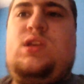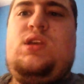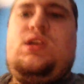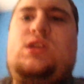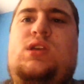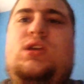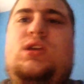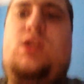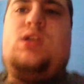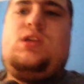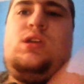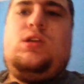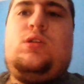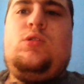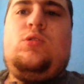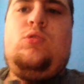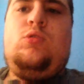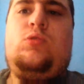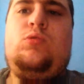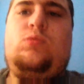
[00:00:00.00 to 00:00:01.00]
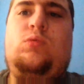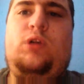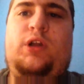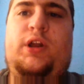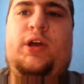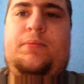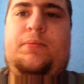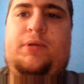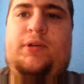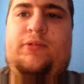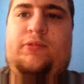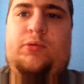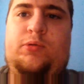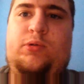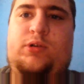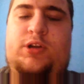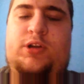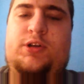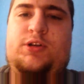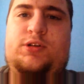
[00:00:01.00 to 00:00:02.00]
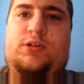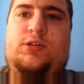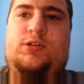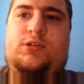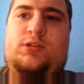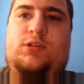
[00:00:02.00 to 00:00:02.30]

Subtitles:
Hey yo, what up everyone?